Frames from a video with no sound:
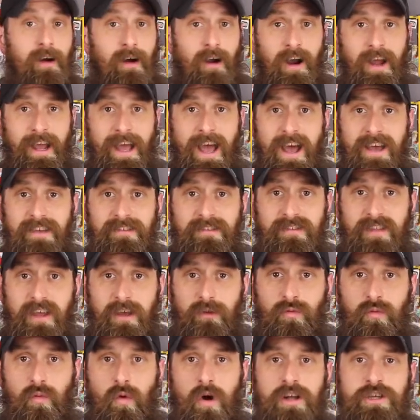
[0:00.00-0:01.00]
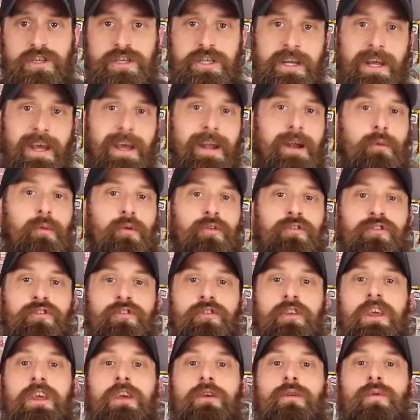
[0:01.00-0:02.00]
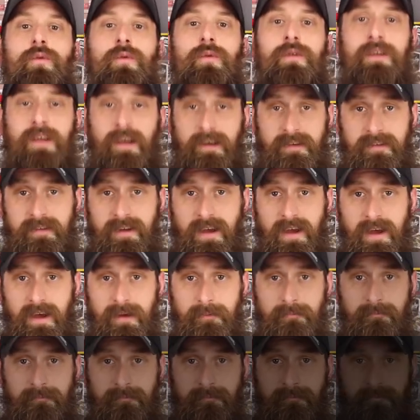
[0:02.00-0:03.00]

All right, guys, thanks for watching, and I will see you next time.